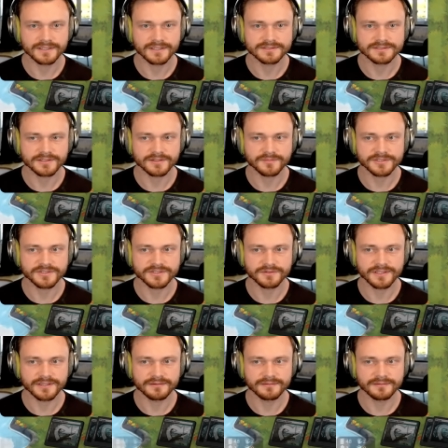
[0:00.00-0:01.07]
Cycle the blood
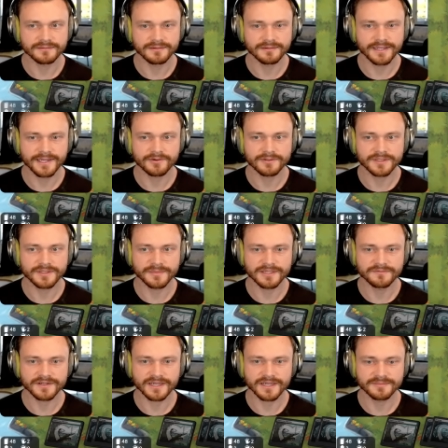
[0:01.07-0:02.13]
token now in the middle
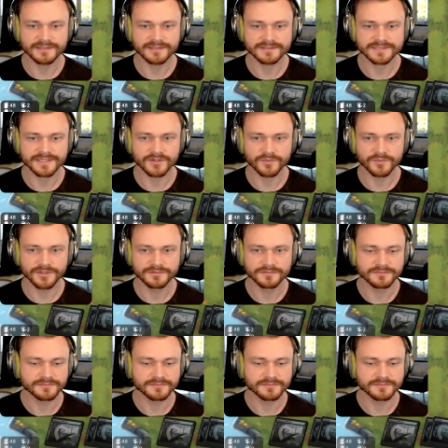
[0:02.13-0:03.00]
of combat. That's kind of weird.